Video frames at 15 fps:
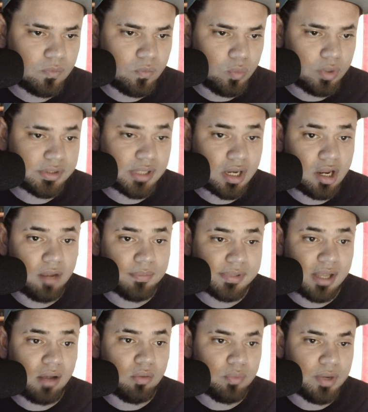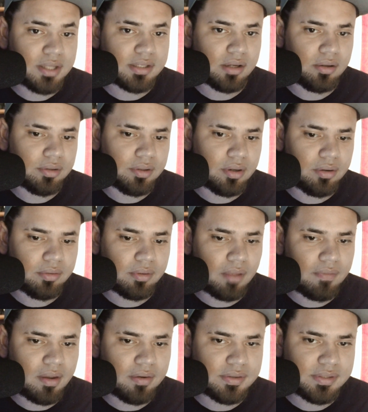once it comes out retail, you know,
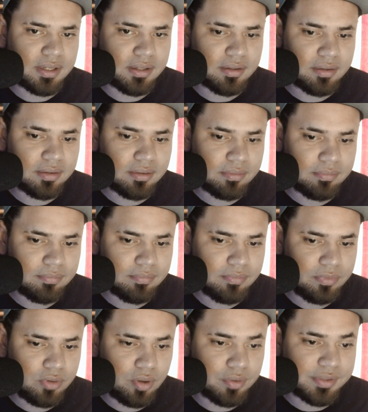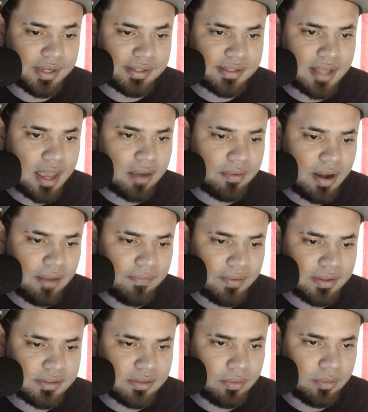I've never seen those exact
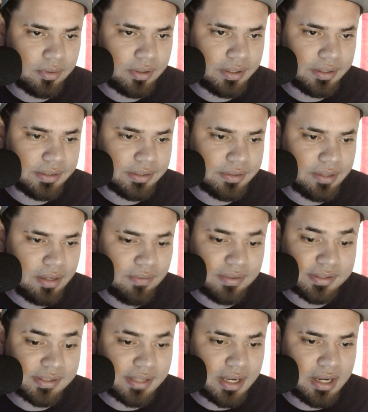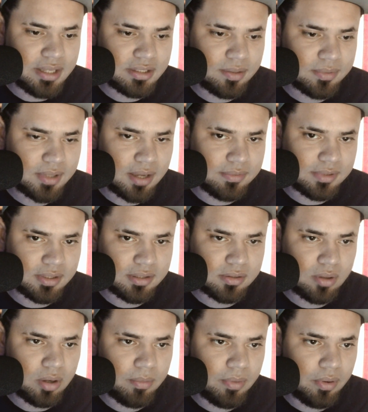graphics or uh, even seen sometimes in the
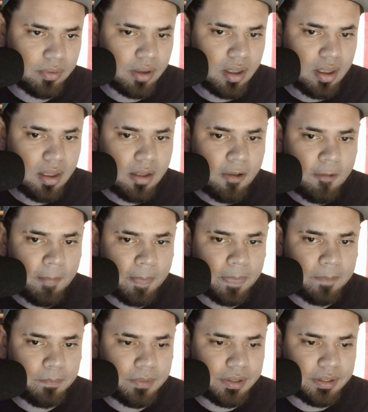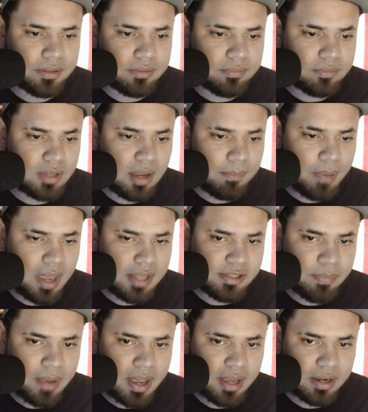story mode. But campaign's
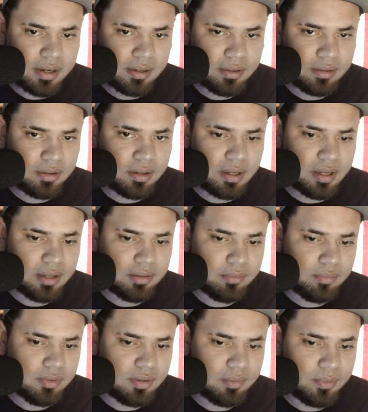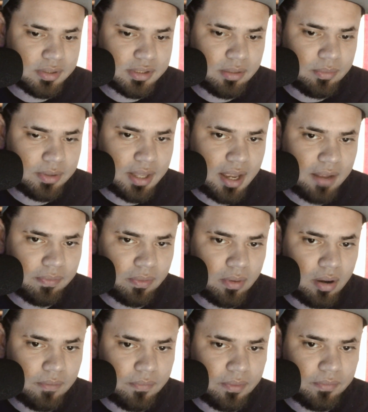back uh, we'll, we'll see what they have to
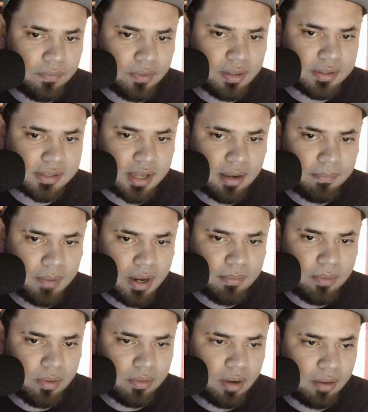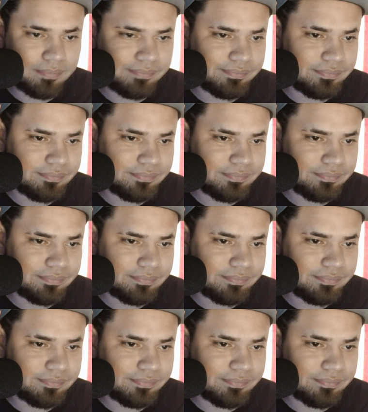offer for this campaign mode. I